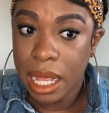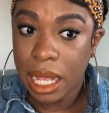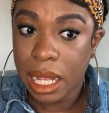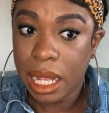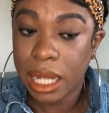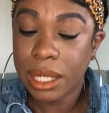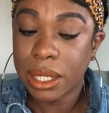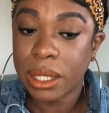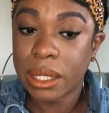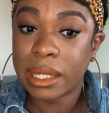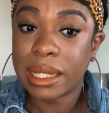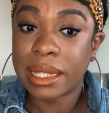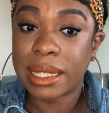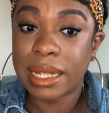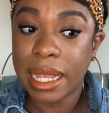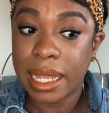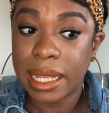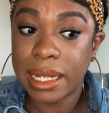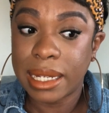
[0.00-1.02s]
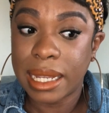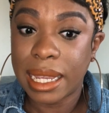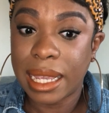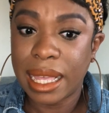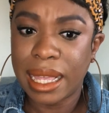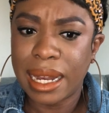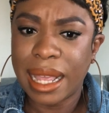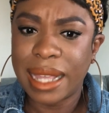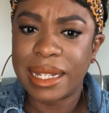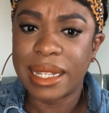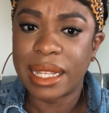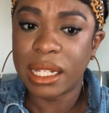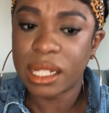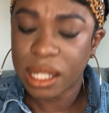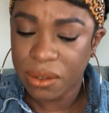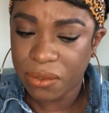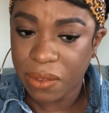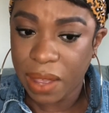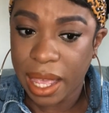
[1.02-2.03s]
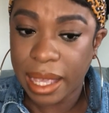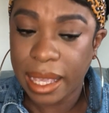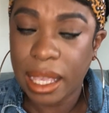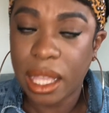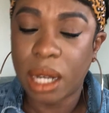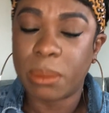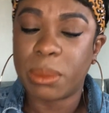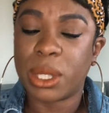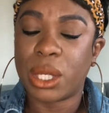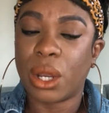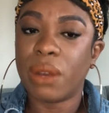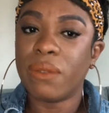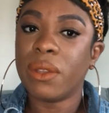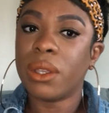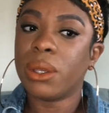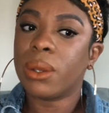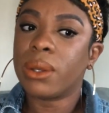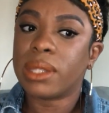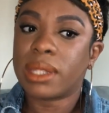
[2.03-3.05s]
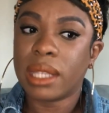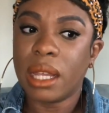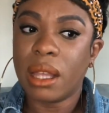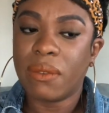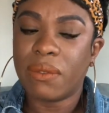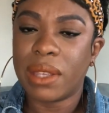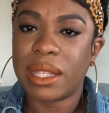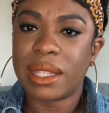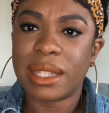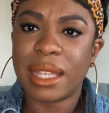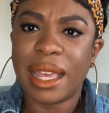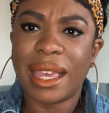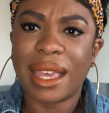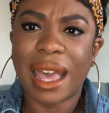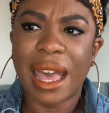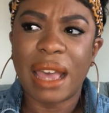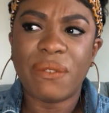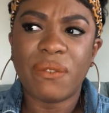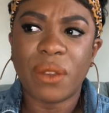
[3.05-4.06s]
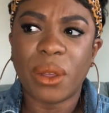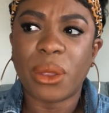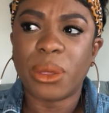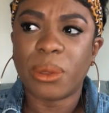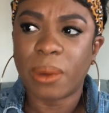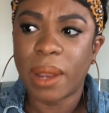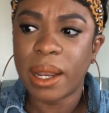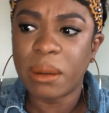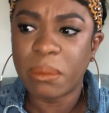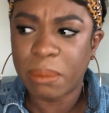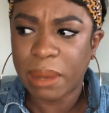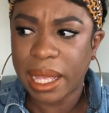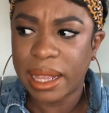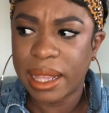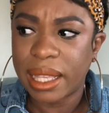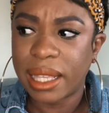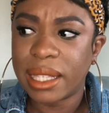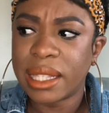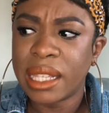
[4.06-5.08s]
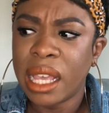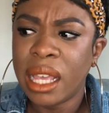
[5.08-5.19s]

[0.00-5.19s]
understanding and identifying and observing yourself and saying, I feel threatened by this.